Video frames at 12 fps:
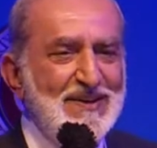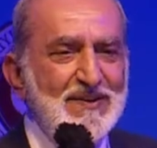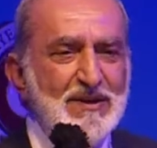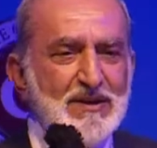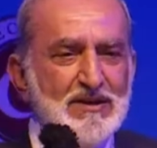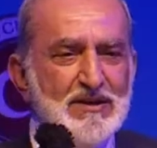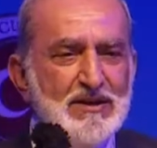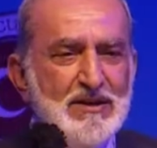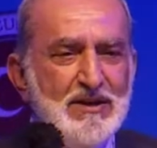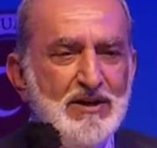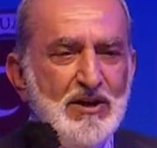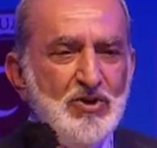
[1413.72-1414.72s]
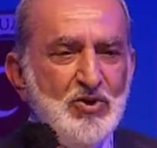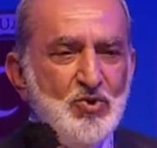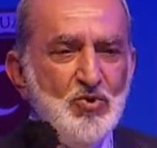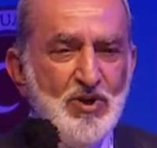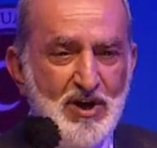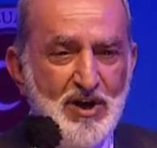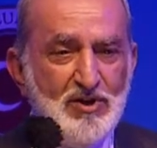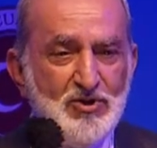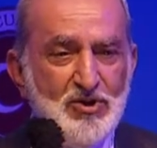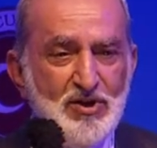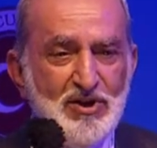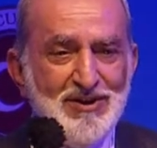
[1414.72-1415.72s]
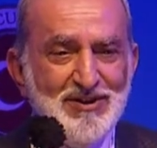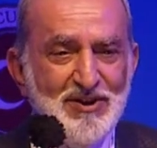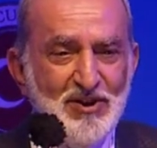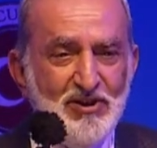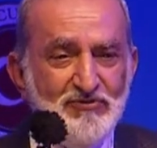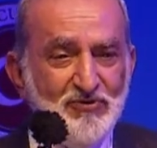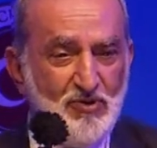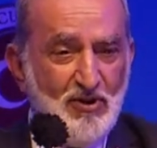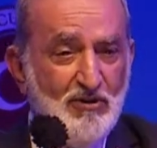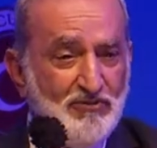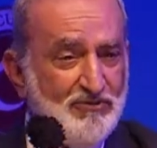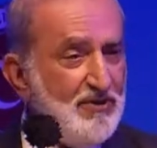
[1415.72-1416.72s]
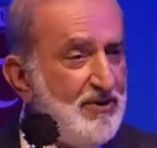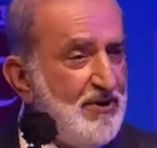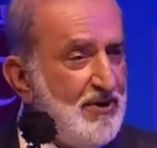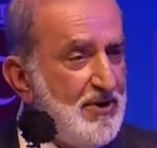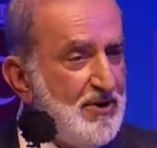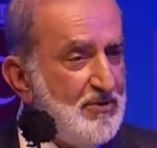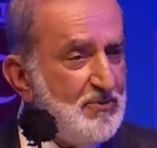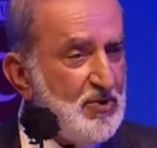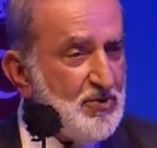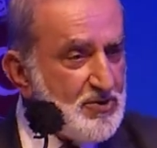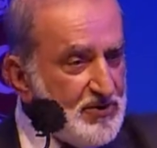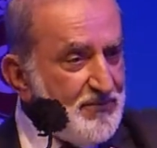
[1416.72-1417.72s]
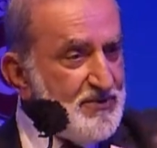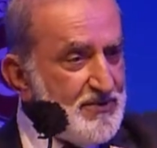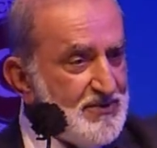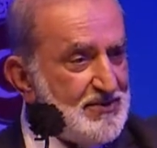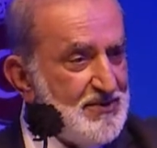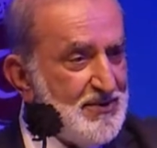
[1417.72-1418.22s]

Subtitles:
right? It could actually lift off because of this